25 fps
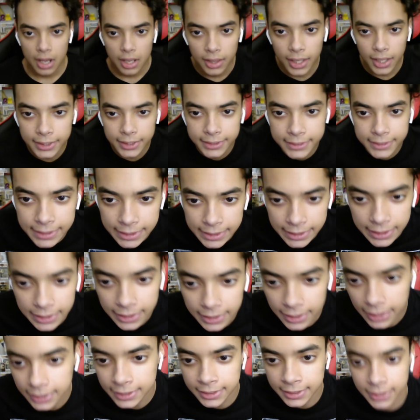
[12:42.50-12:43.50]
Let's see.
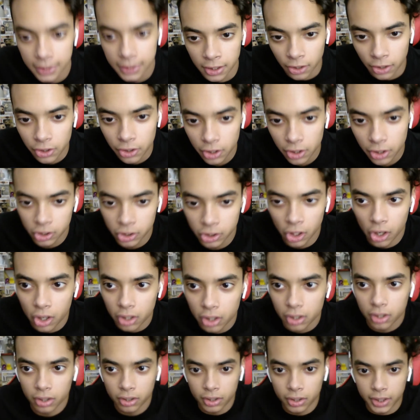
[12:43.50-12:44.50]
Are you gonna
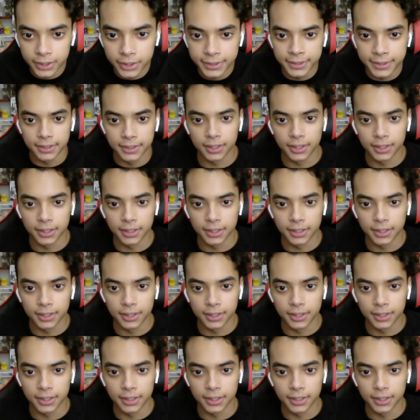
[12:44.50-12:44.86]
talk? Let's see.